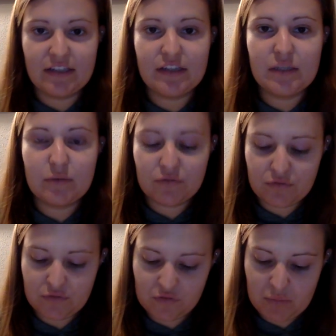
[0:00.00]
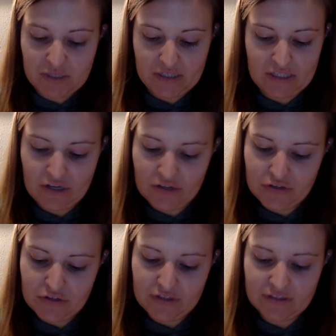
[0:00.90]
the theme of being the
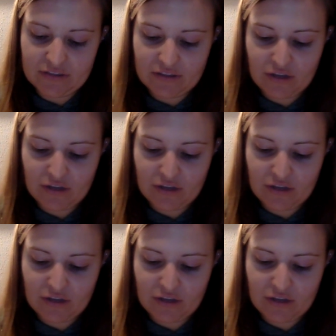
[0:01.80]
other,